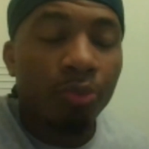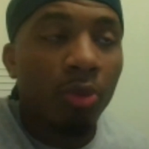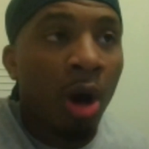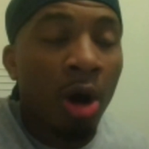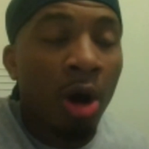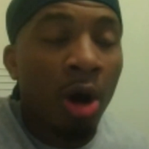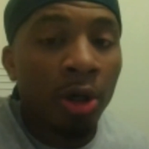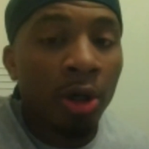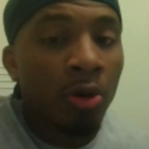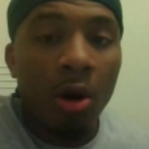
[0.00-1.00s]
All their
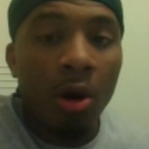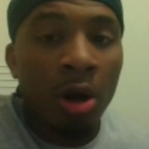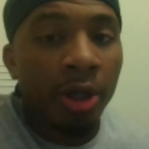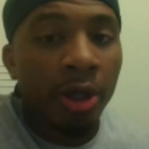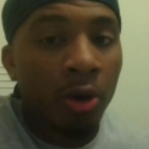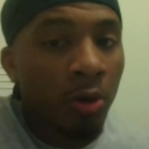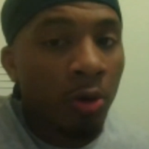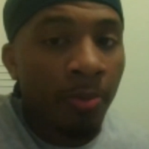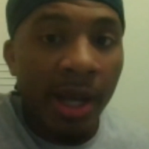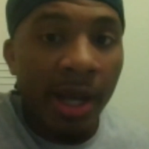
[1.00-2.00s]

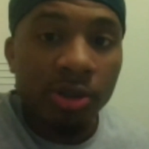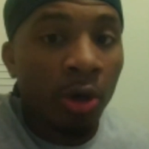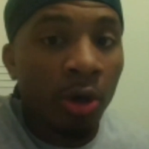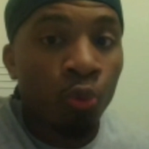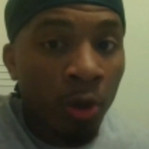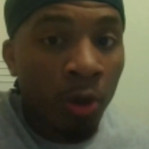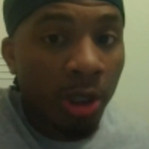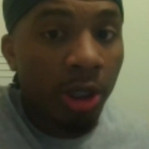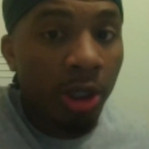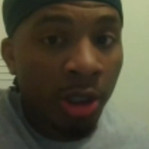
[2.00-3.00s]
cornerbacks are really
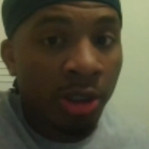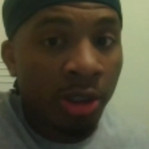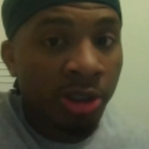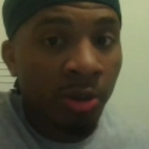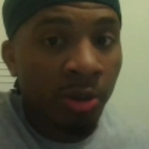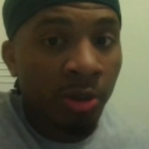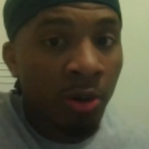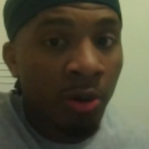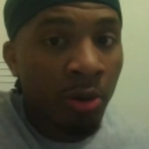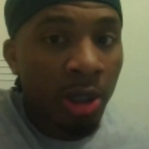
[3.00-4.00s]
good this year, bro.